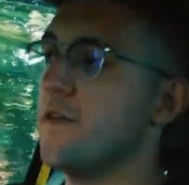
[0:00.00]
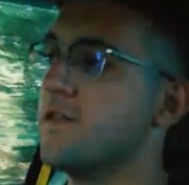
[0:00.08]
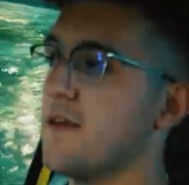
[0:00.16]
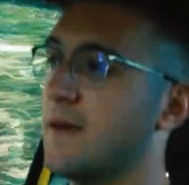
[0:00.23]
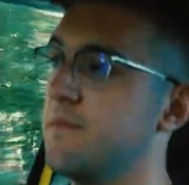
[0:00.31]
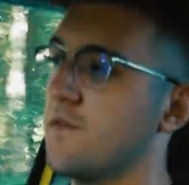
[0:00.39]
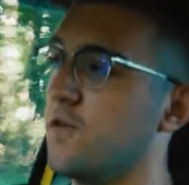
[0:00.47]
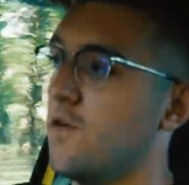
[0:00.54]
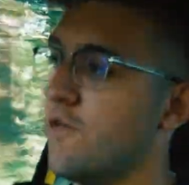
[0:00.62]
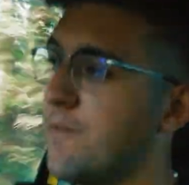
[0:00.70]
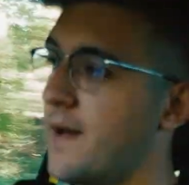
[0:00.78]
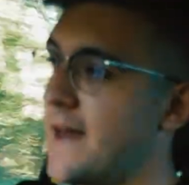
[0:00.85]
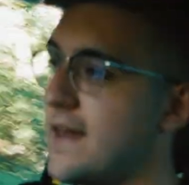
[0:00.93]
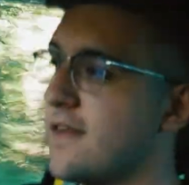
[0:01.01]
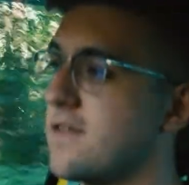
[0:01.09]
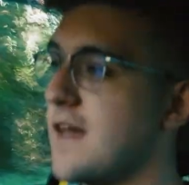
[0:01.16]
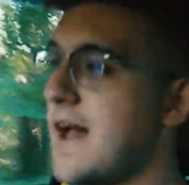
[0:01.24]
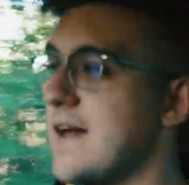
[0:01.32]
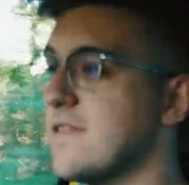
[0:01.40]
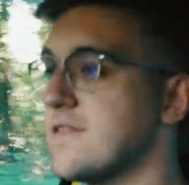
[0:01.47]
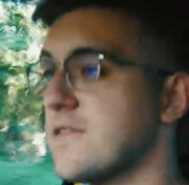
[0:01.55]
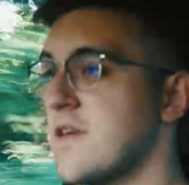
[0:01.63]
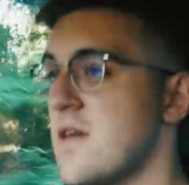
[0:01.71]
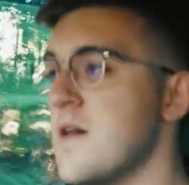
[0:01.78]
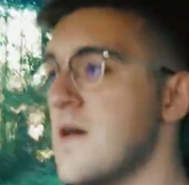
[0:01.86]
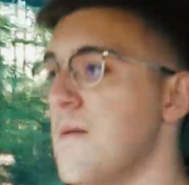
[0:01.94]
same sort of pace as
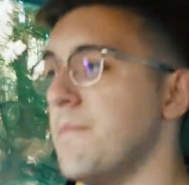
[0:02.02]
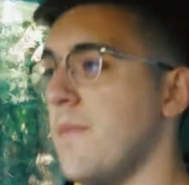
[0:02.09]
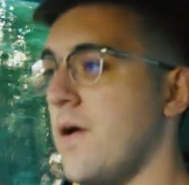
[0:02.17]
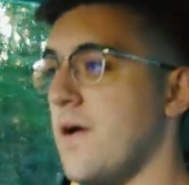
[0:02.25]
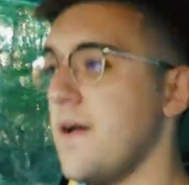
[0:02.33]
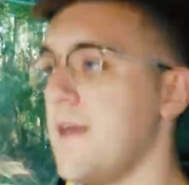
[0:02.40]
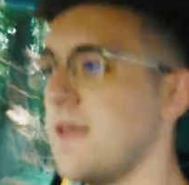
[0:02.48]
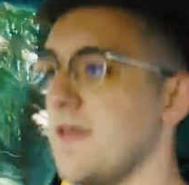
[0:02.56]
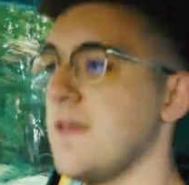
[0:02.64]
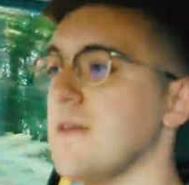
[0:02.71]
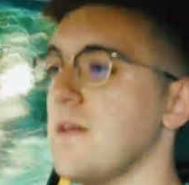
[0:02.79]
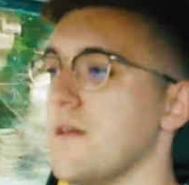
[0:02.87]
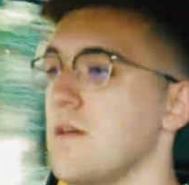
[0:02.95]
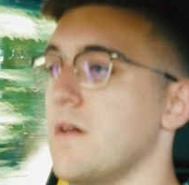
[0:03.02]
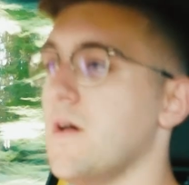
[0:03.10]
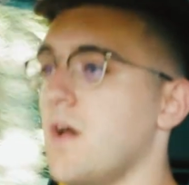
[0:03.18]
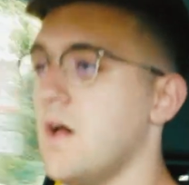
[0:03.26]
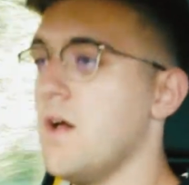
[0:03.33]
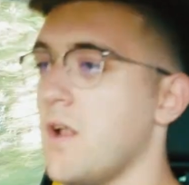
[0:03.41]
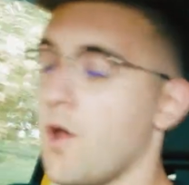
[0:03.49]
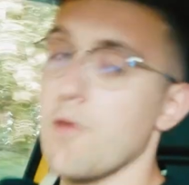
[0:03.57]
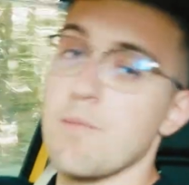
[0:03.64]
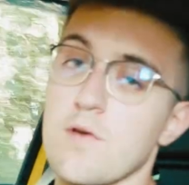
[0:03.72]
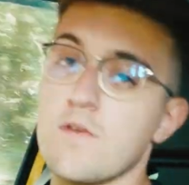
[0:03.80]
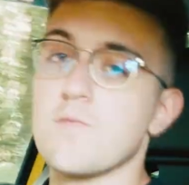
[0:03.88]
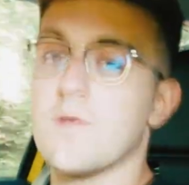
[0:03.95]
my low
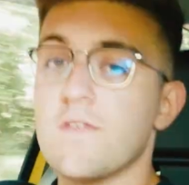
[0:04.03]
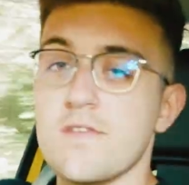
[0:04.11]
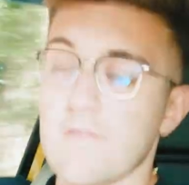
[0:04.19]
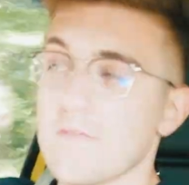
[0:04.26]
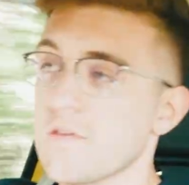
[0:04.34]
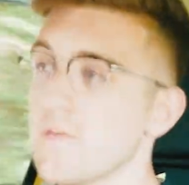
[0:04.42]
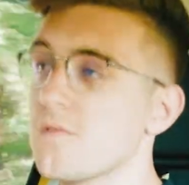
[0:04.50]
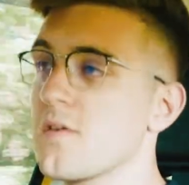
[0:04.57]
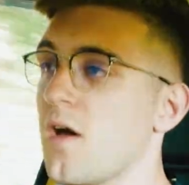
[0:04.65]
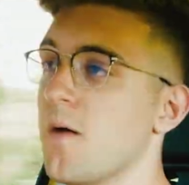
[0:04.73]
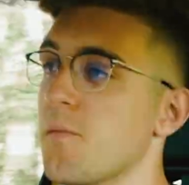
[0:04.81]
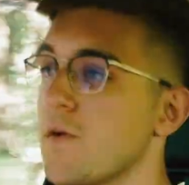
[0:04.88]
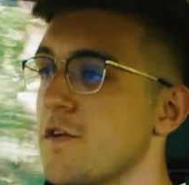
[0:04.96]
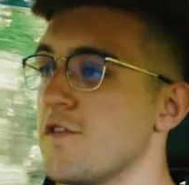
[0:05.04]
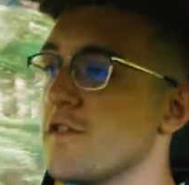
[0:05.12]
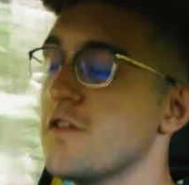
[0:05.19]
boost 172 Cup, which is